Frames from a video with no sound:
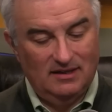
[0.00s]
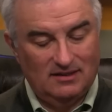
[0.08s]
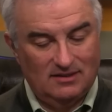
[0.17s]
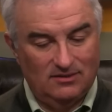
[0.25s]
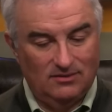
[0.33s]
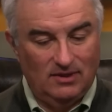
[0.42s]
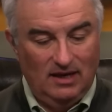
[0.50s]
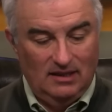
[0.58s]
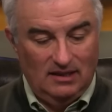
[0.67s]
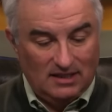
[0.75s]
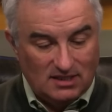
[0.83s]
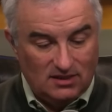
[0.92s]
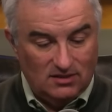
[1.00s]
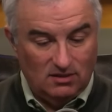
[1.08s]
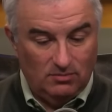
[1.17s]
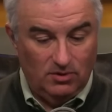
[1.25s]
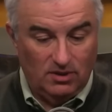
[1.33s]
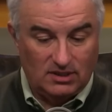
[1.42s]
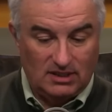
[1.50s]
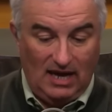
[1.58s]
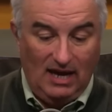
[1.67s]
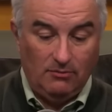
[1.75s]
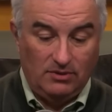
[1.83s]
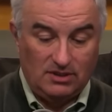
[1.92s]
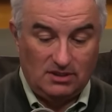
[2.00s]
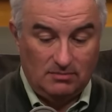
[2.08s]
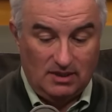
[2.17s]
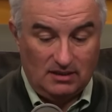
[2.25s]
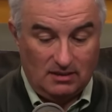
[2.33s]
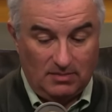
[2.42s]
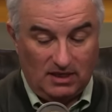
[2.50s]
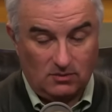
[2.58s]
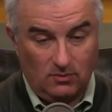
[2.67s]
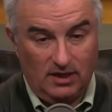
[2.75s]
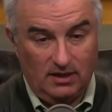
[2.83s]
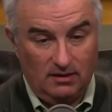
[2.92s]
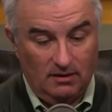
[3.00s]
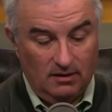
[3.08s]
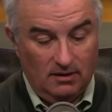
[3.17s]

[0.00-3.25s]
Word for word: to listen to books, and I would submit the best way to